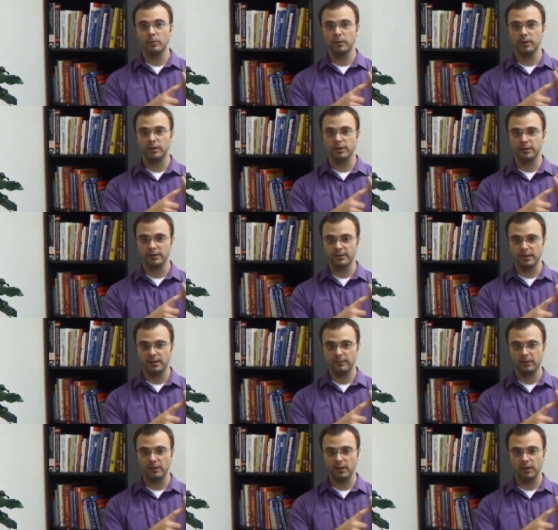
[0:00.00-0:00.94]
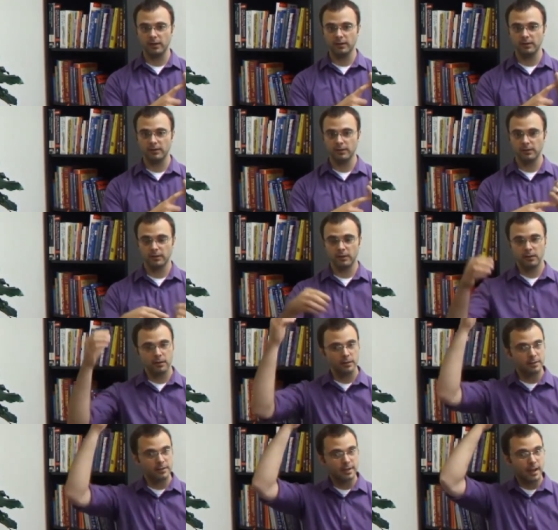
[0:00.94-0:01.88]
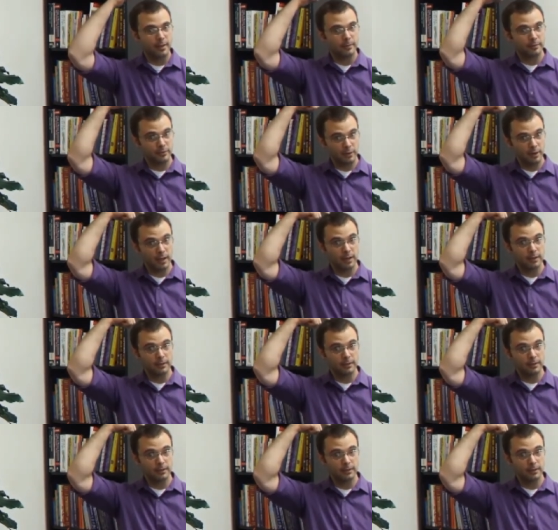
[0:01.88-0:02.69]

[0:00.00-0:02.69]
point on the side of your hand, top of your head,